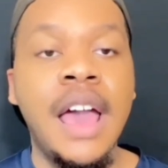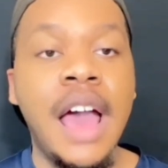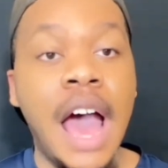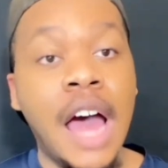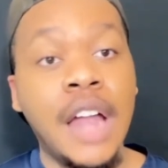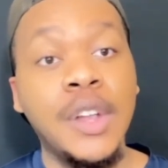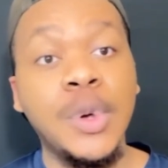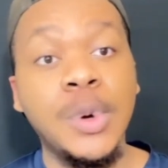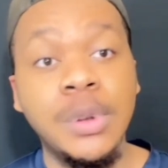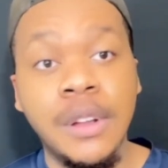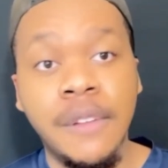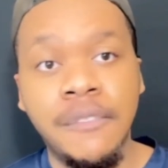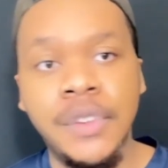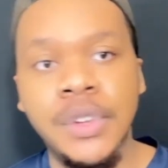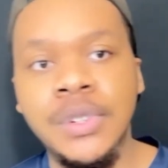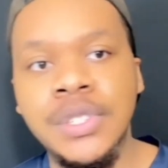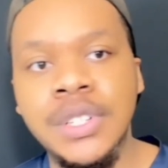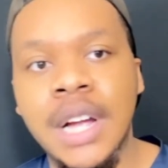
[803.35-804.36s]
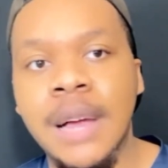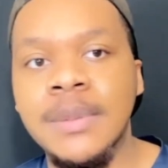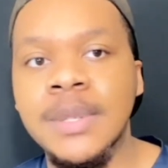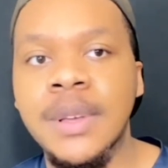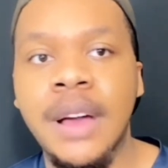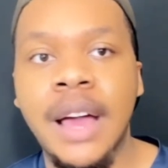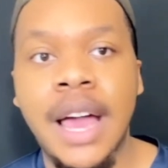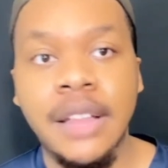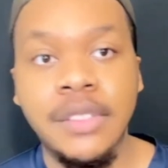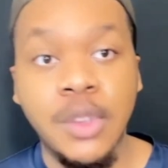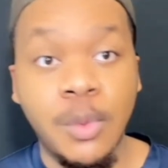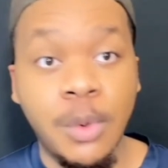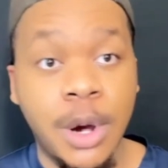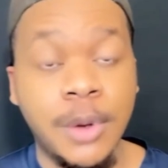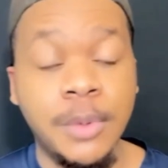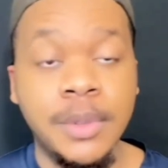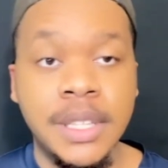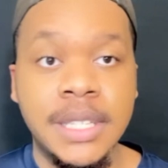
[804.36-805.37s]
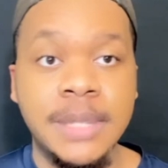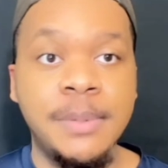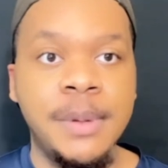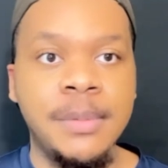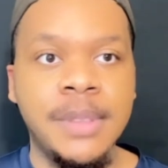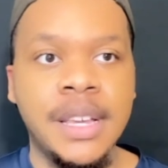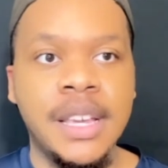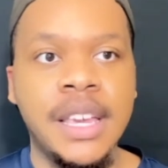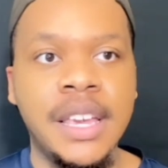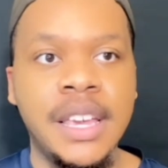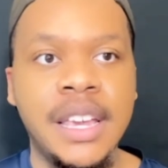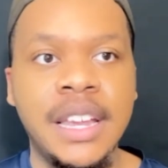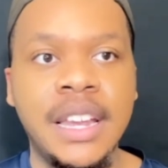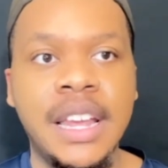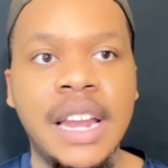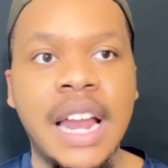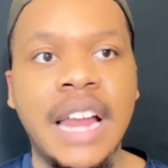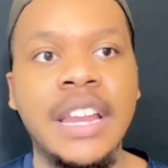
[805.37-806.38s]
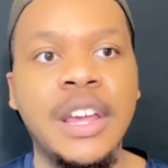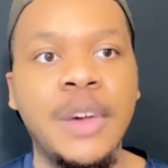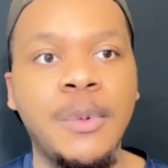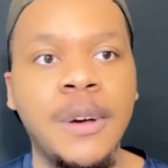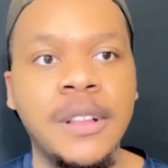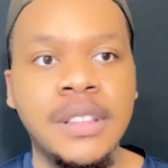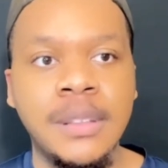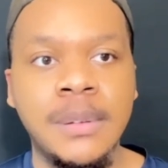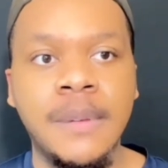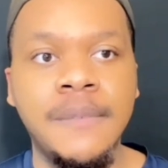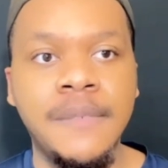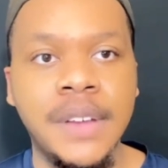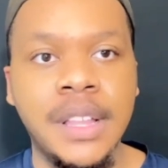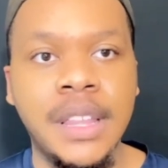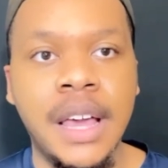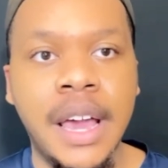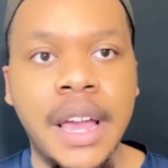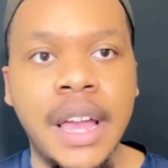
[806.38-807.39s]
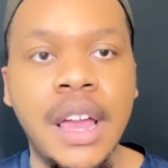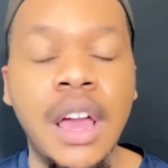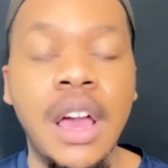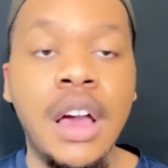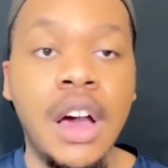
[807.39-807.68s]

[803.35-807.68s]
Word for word: I knew in the future I was gonna have to work with these people again and I didn't want them to feel like,